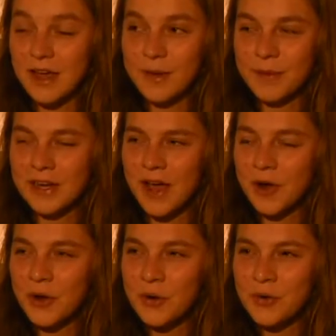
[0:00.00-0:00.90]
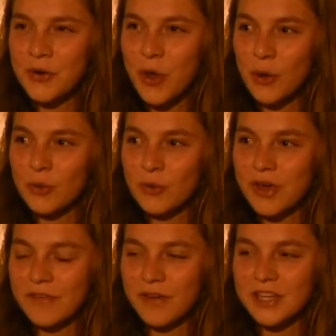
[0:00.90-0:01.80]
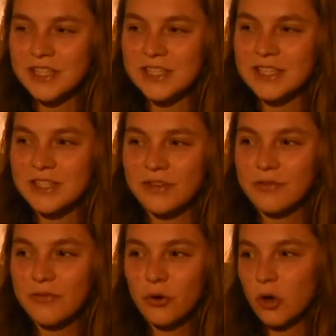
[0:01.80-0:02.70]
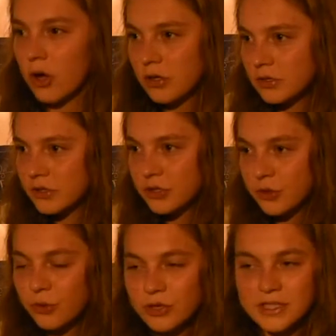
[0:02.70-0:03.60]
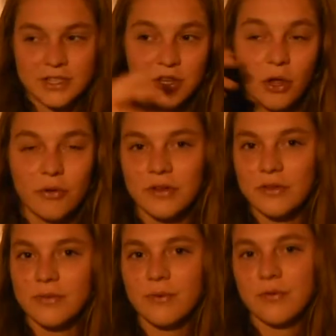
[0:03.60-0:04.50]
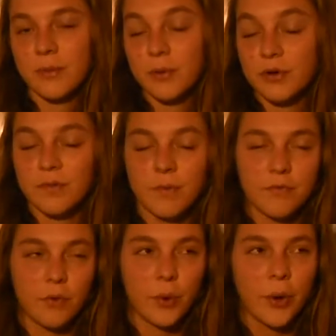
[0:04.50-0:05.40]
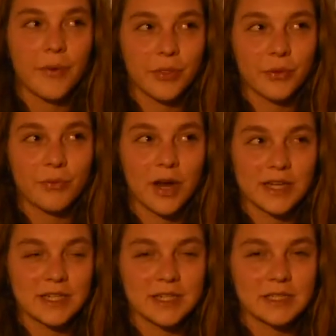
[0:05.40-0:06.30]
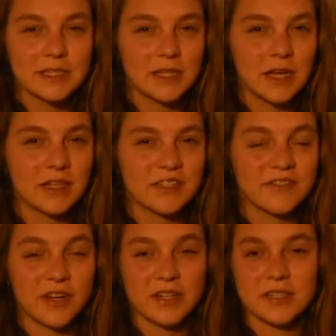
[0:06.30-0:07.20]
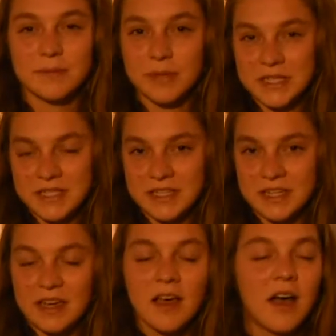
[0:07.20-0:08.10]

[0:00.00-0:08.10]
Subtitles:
I mean, I don't know if I just forgot or didn't notice with the books before, but the writing style is very simplistic.